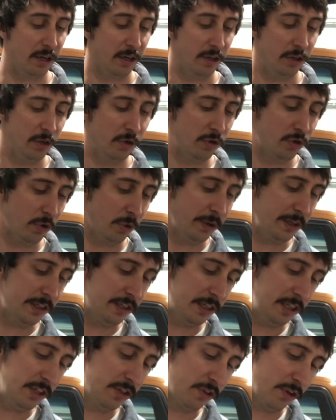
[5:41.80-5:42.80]
U-joints.
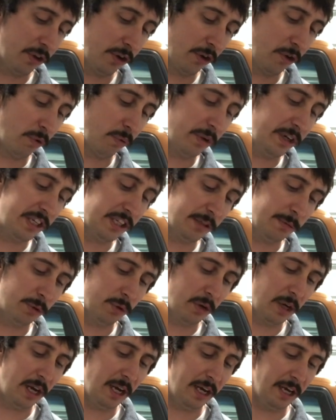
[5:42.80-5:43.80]
These are the greasable
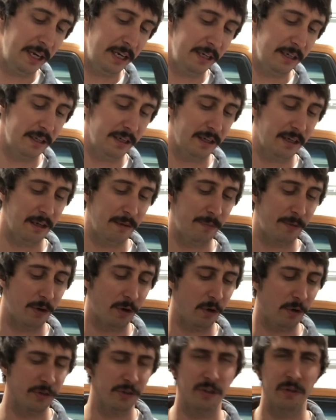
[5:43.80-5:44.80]
kind. They're
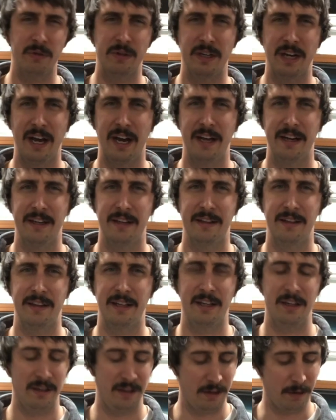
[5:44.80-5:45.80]
also not,
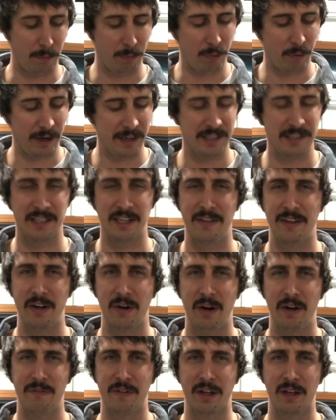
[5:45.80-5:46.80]
they're pressed in, they don't
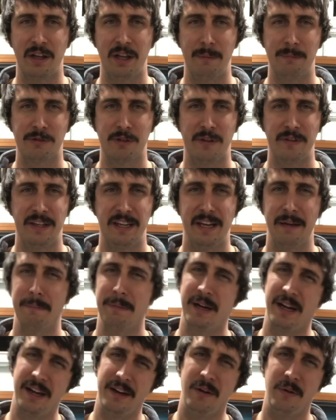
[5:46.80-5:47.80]
have the clips on the end,
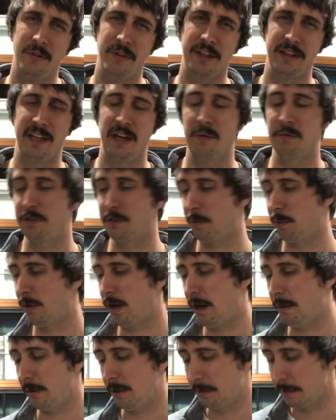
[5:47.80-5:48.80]
but I don't think that was the
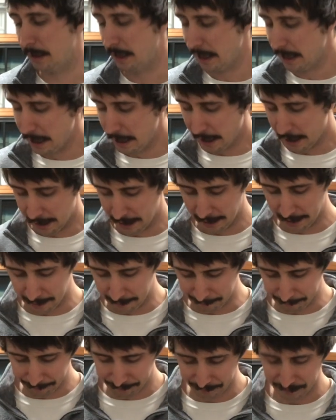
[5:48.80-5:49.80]
problem.
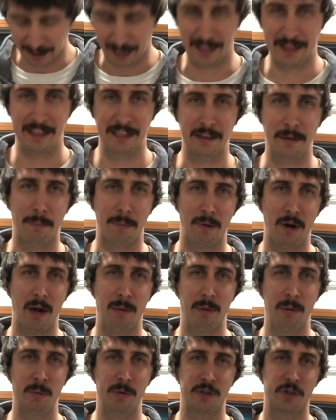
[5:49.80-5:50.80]
I think the
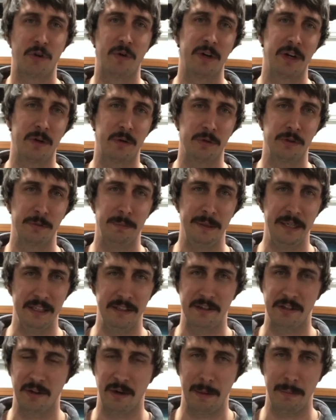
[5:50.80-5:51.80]
problem was critical
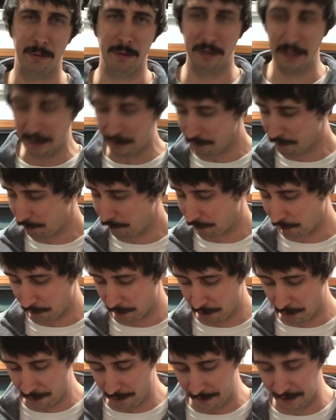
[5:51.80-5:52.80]
speed. So I believe for
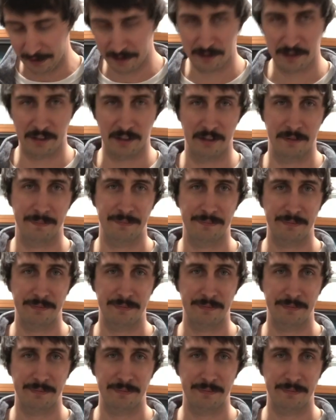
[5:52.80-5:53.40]
this